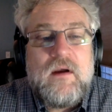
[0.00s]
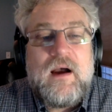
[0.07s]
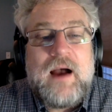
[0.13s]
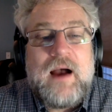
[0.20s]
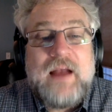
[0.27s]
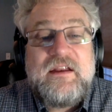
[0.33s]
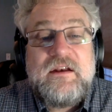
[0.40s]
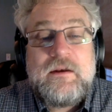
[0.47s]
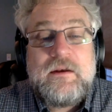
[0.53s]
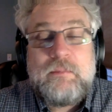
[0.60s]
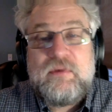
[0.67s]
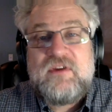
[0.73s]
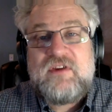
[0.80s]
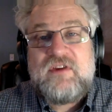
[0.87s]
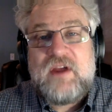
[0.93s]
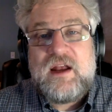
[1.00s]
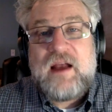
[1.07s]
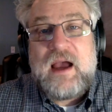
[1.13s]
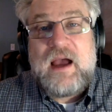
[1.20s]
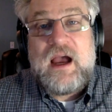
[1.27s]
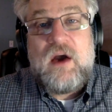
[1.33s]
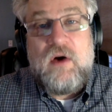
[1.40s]
I didn't appreciate
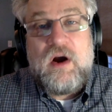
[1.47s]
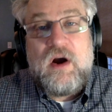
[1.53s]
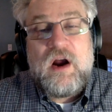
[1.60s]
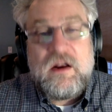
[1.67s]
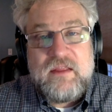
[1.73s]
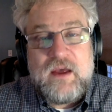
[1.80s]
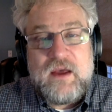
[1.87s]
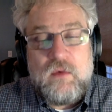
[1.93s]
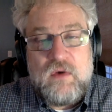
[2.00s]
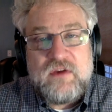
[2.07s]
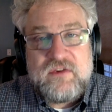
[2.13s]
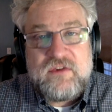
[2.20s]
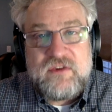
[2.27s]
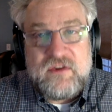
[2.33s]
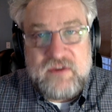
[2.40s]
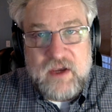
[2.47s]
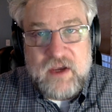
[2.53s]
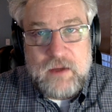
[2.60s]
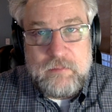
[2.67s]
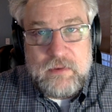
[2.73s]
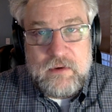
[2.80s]
how hard that was to type.